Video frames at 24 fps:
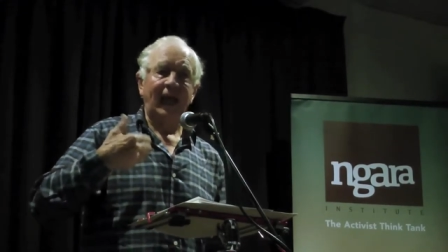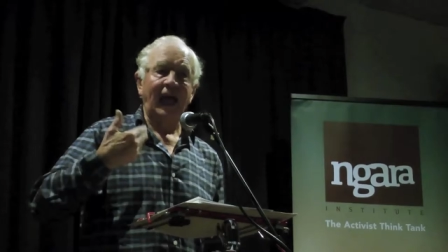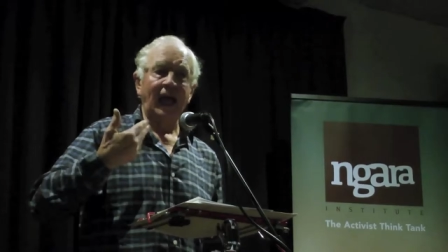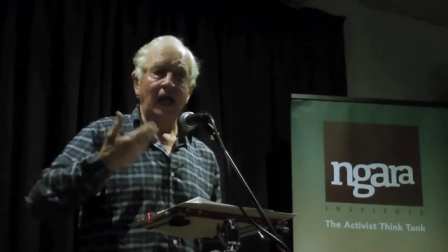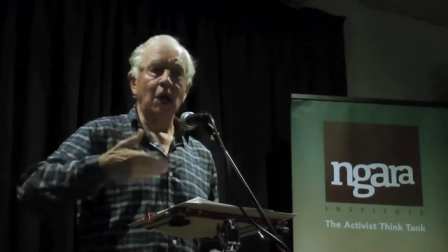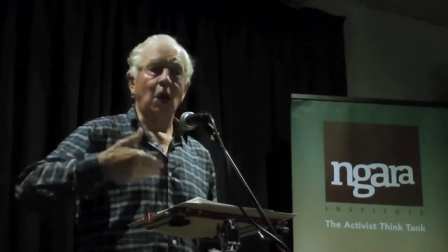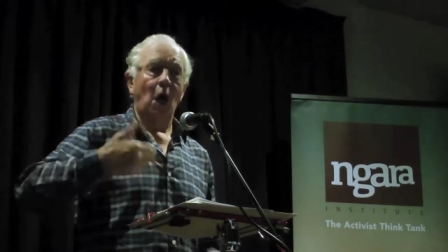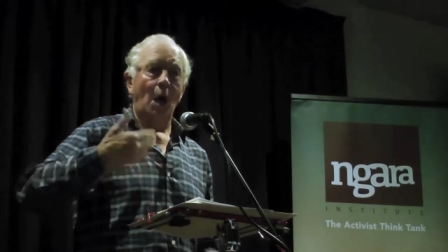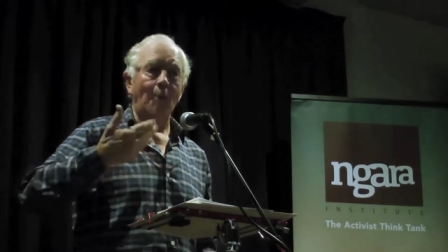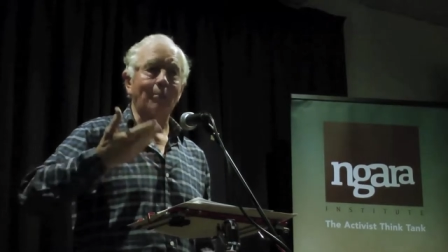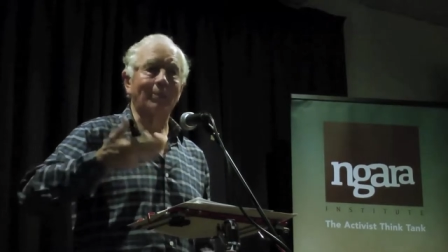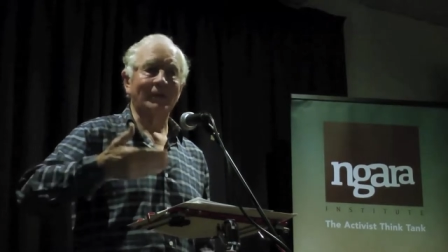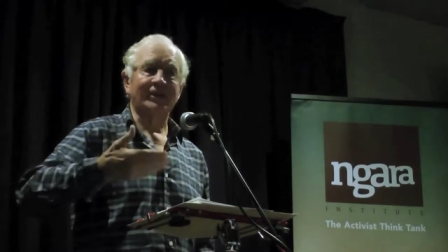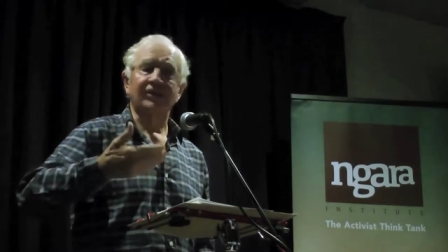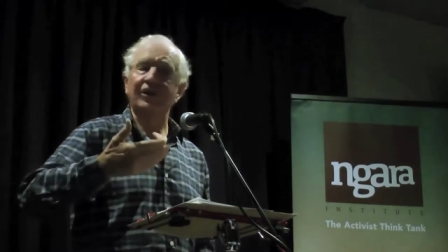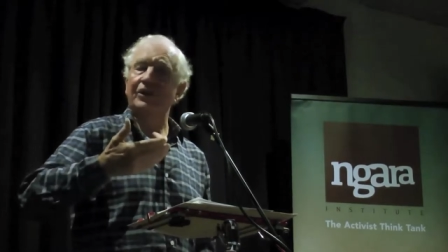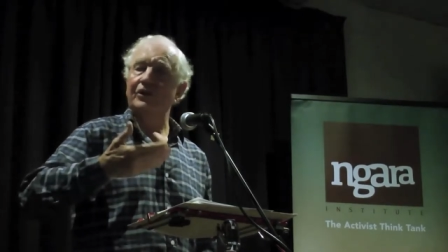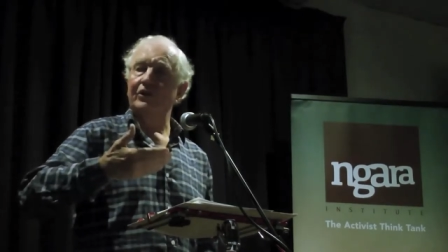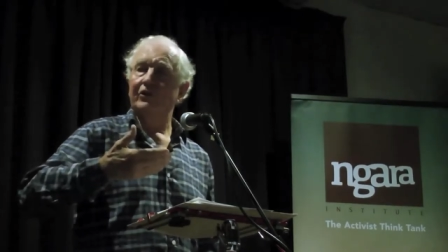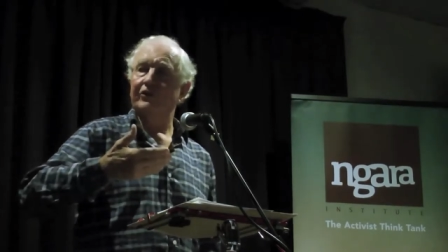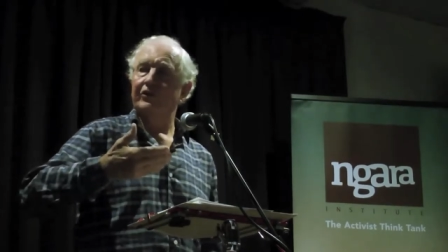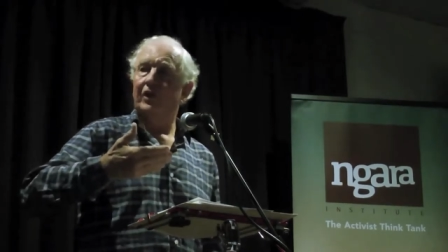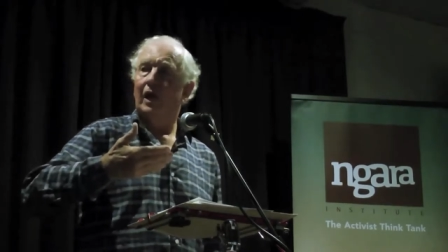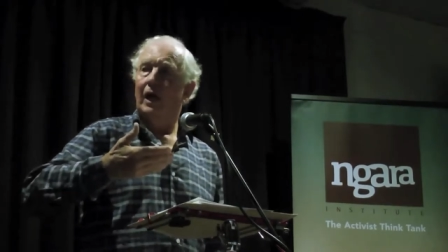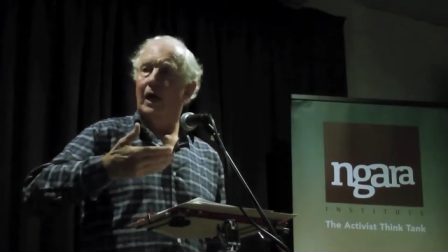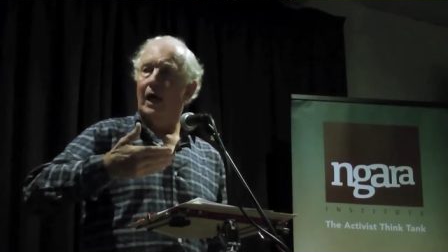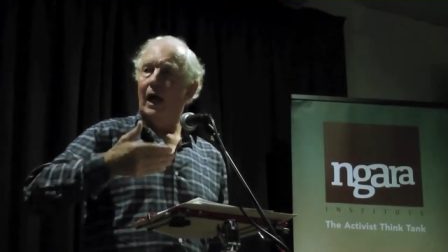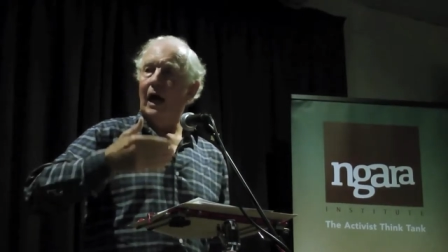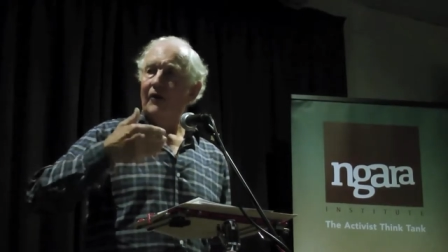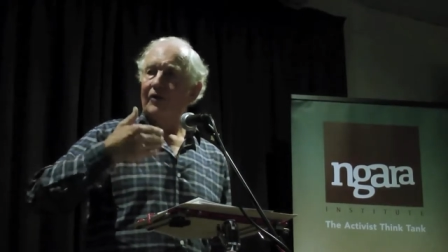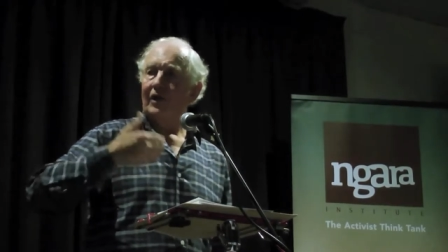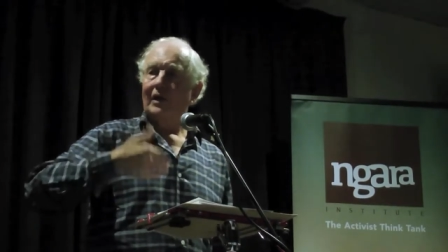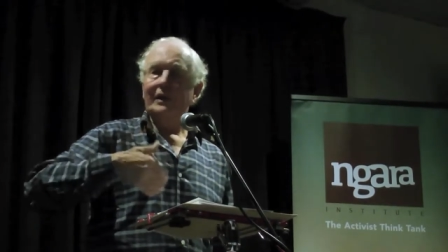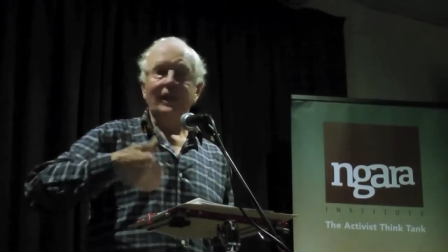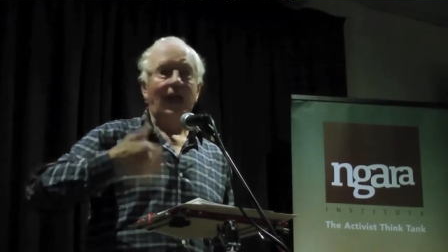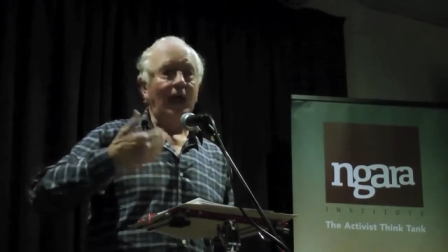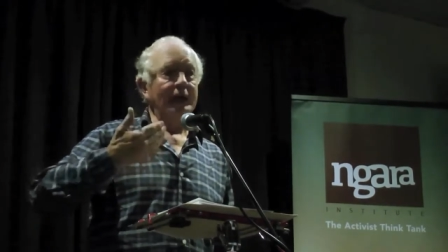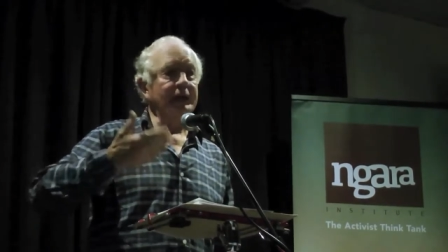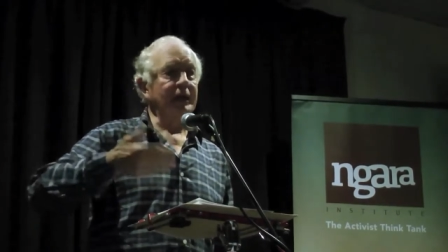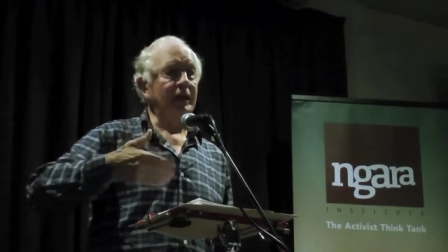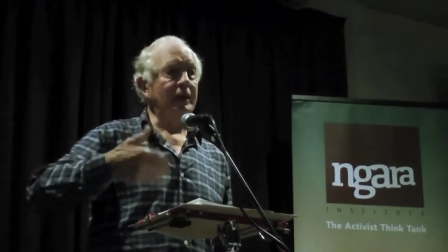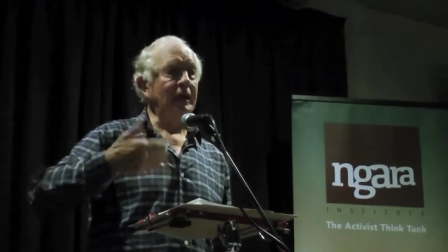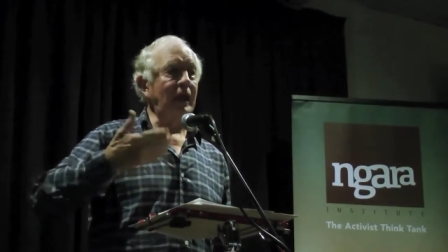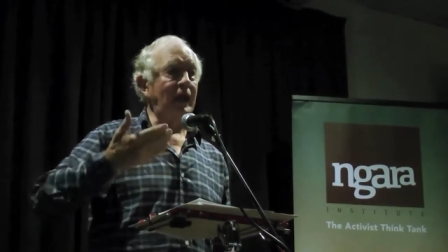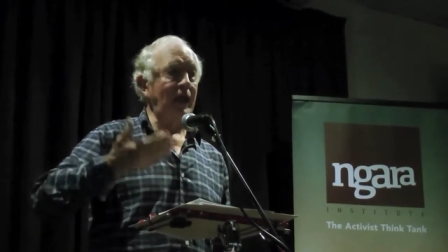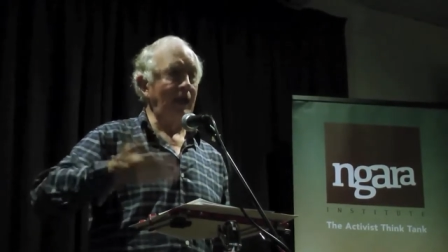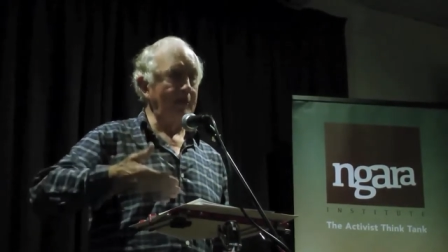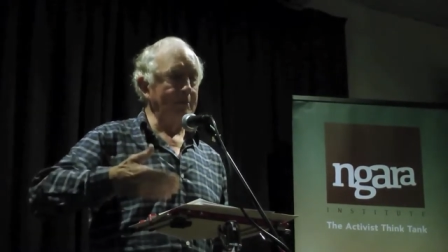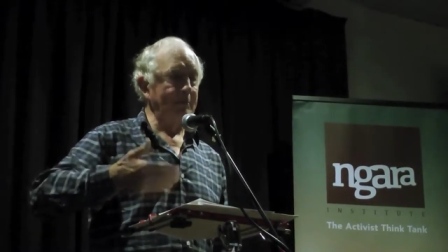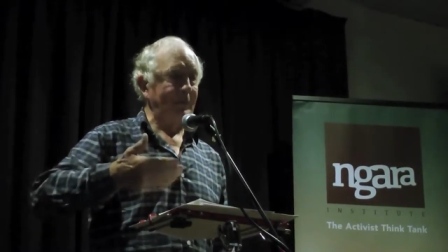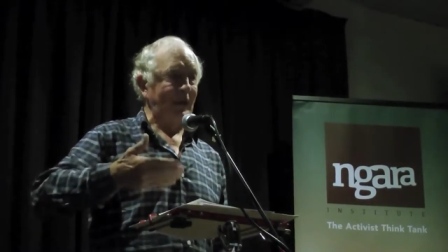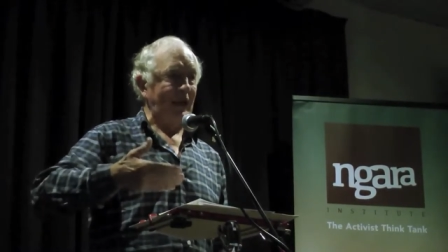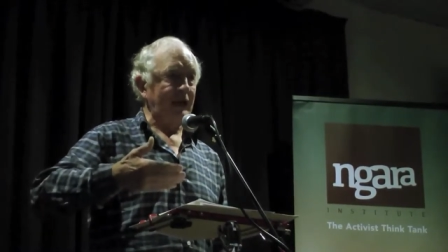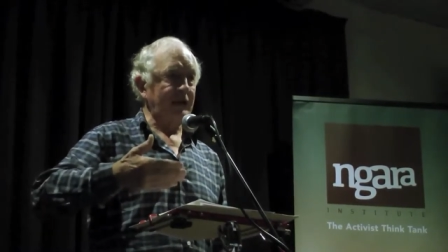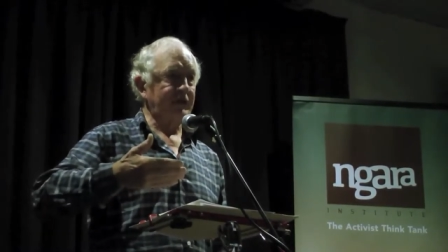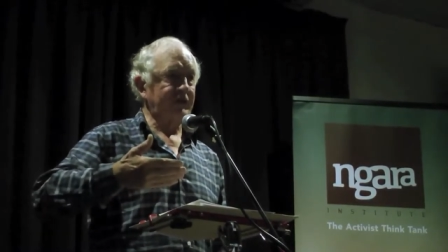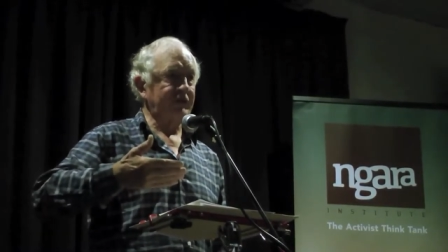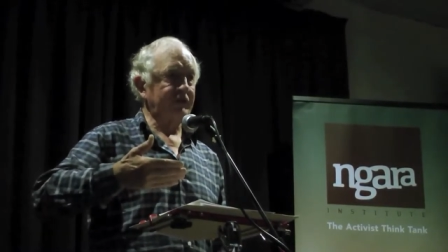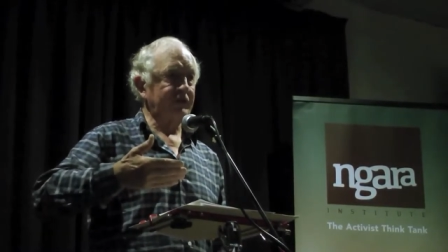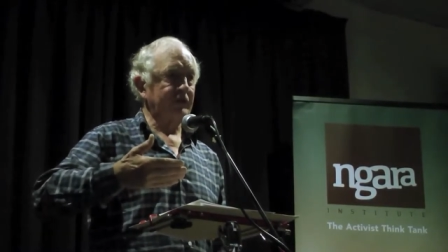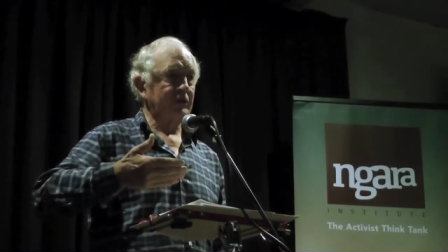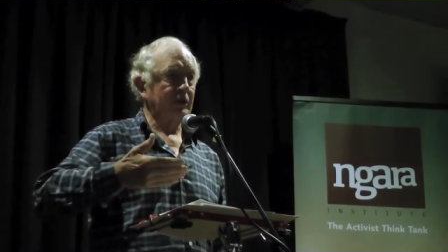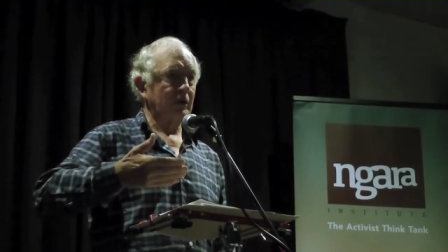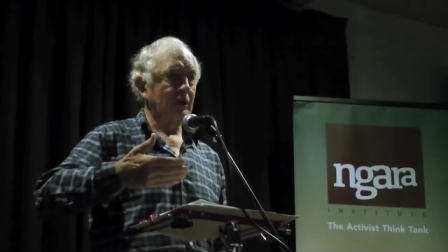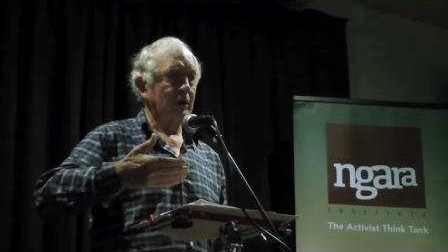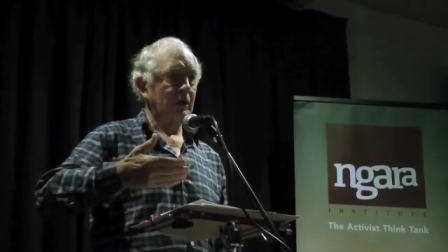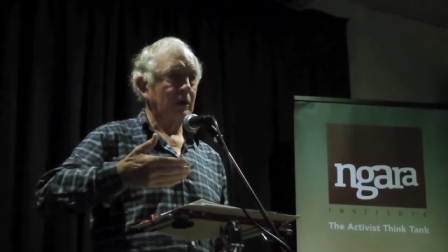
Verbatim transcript: incompetence at the London Olympics,